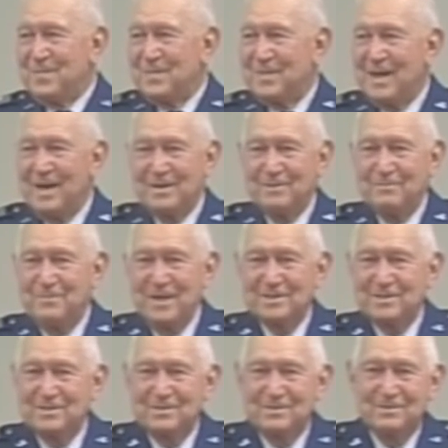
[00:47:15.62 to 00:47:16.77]
That was the
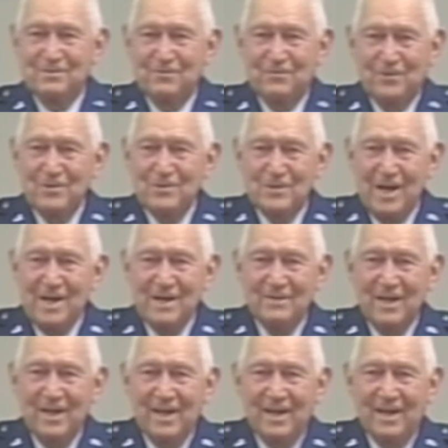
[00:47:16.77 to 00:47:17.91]
best food I ever
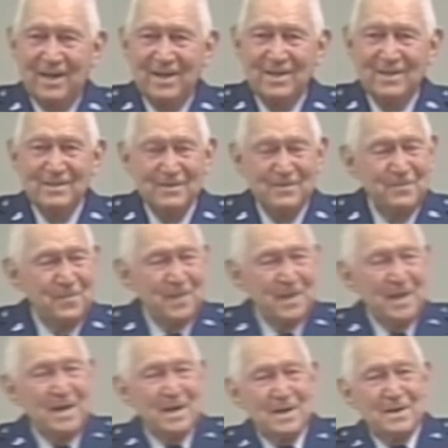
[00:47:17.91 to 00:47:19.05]
had.
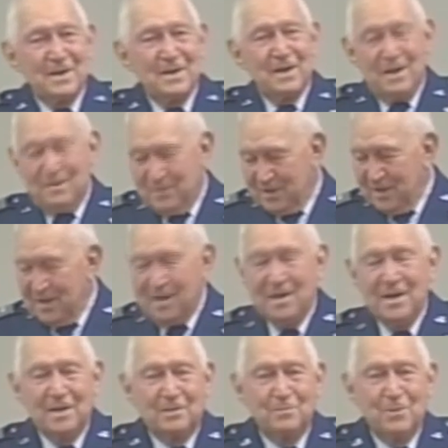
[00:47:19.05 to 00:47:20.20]
But then the
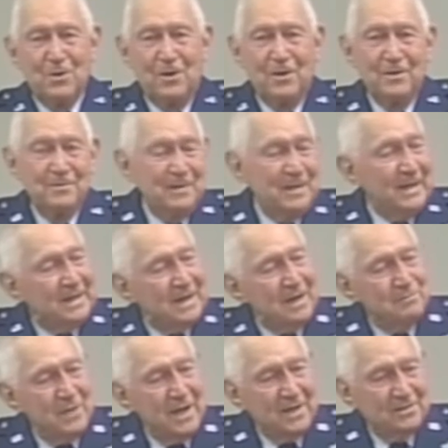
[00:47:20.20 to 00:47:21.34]
next morning, it
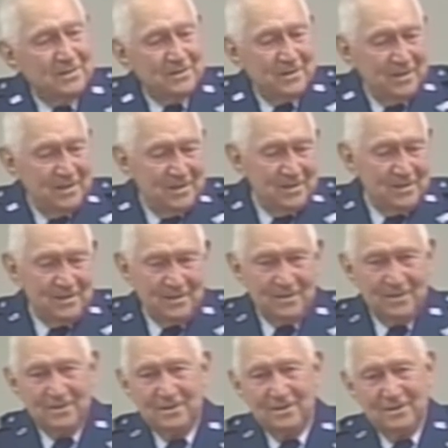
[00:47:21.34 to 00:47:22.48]
got back to the uh,
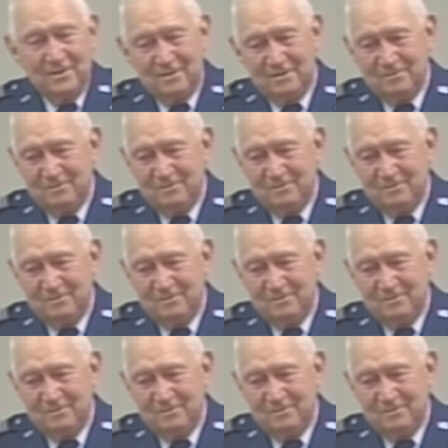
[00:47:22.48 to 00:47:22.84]
uh,